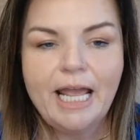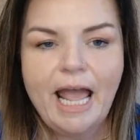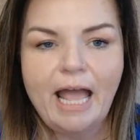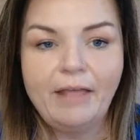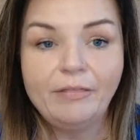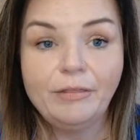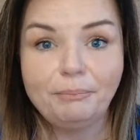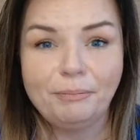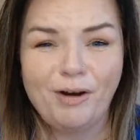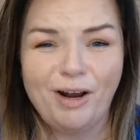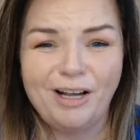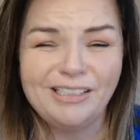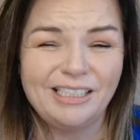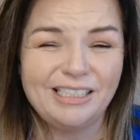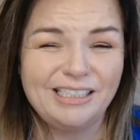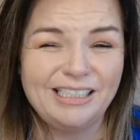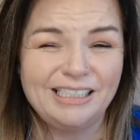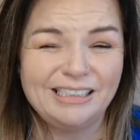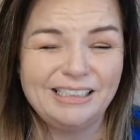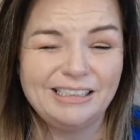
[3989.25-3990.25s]
And the
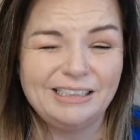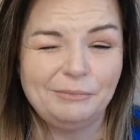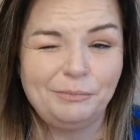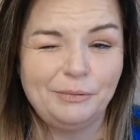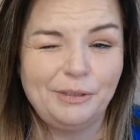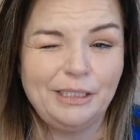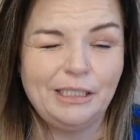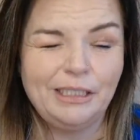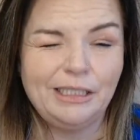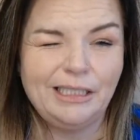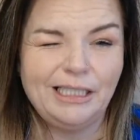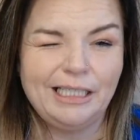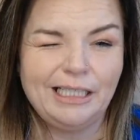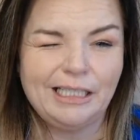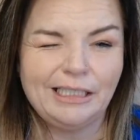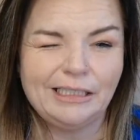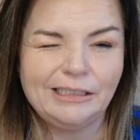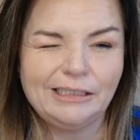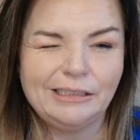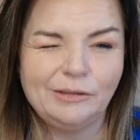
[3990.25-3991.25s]
process has to be a
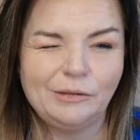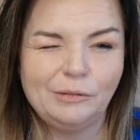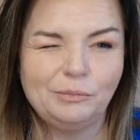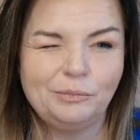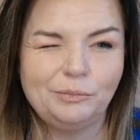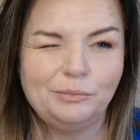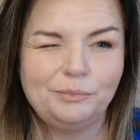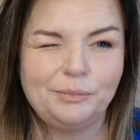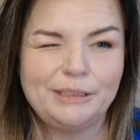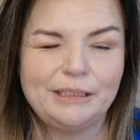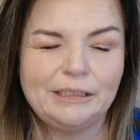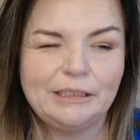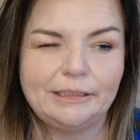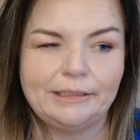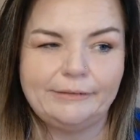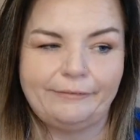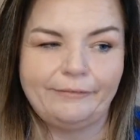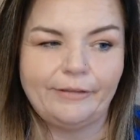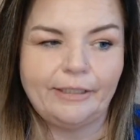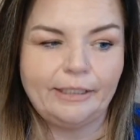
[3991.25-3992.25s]
little bit
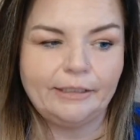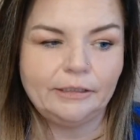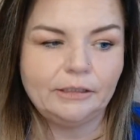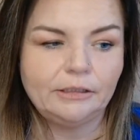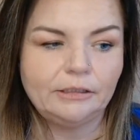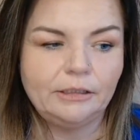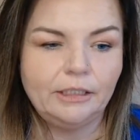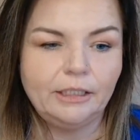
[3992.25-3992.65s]
different,